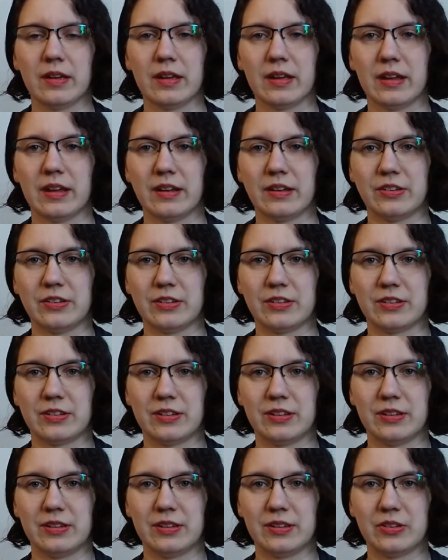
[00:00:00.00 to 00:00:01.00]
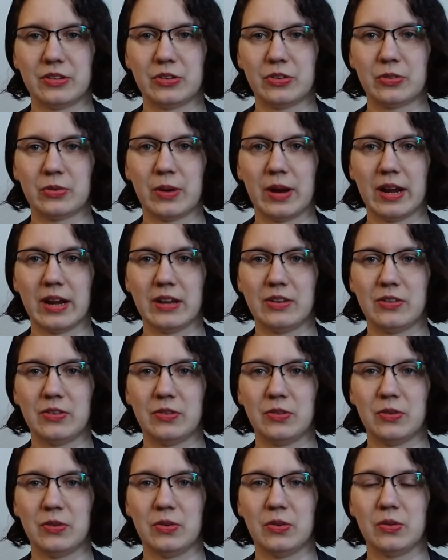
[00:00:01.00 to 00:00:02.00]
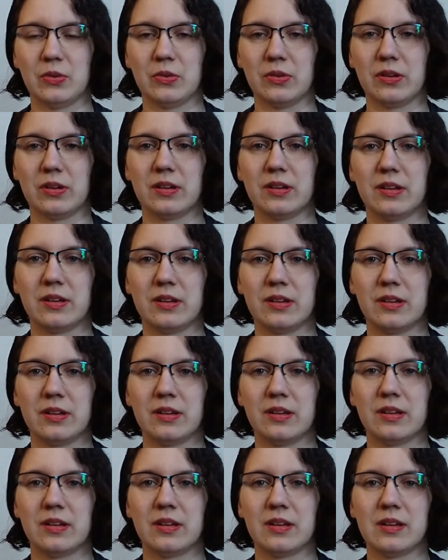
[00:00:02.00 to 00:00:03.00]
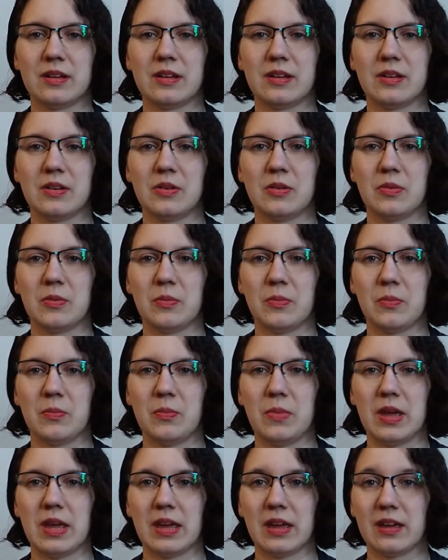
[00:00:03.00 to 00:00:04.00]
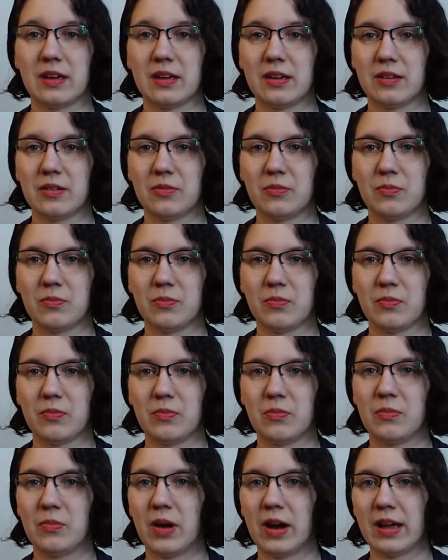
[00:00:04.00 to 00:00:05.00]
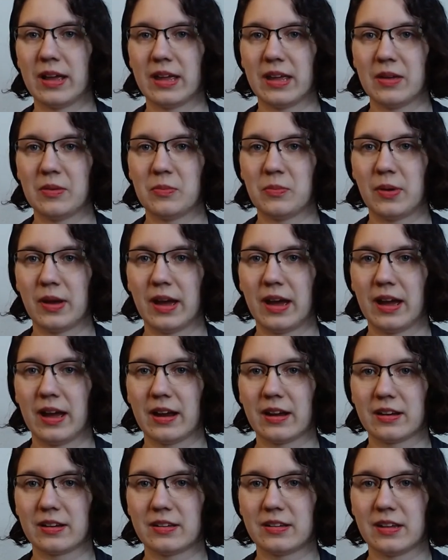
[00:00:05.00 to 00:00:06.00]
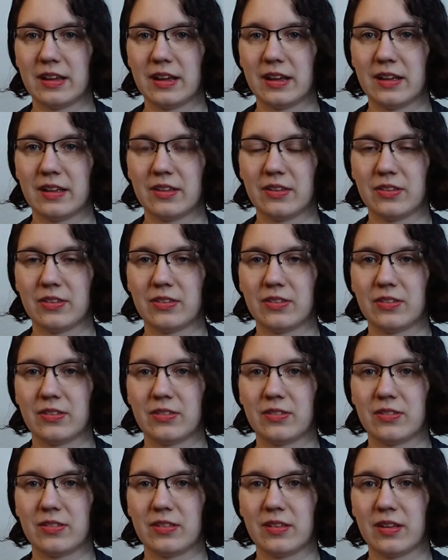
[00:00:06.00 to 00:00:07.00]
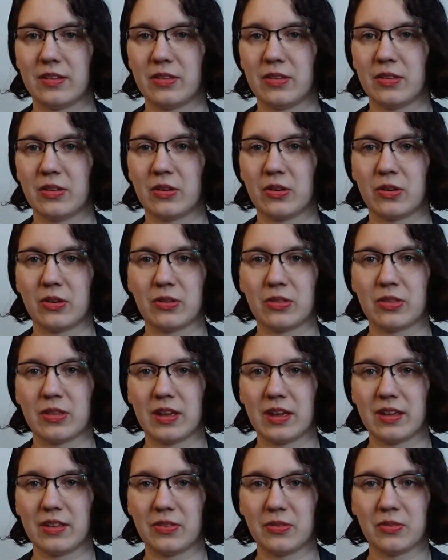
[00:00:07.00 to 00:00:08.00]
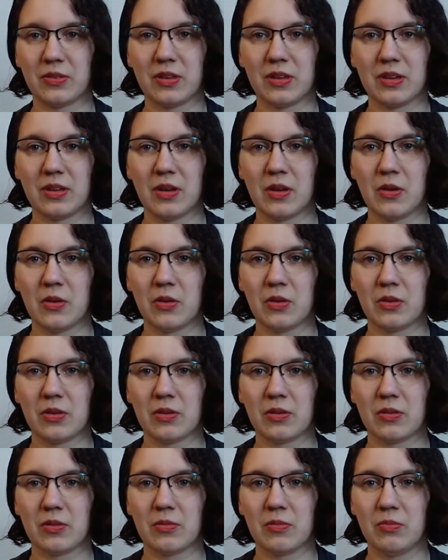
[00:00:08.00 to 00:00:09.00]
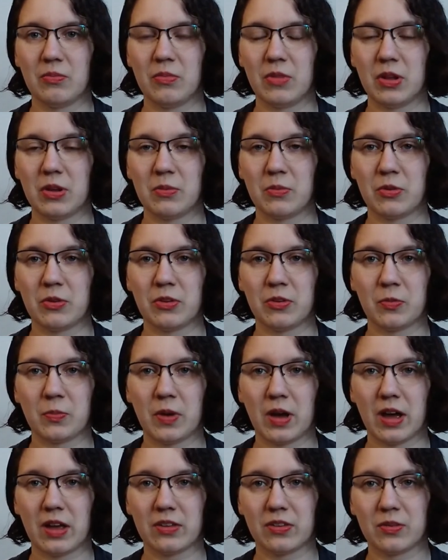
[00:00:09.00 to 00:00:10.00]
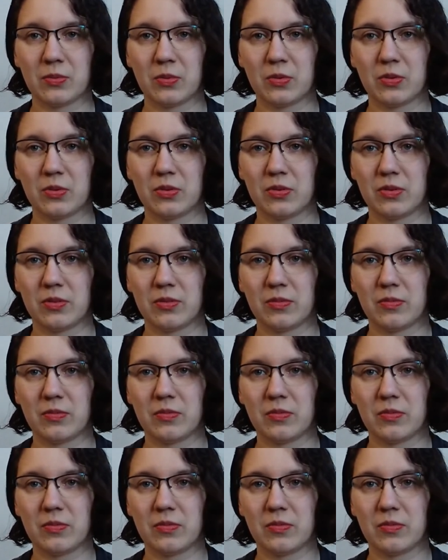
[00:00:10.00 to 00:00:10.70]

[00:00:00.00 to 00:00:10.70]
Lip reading: and just try to make my impact on the earth as minimal as possible.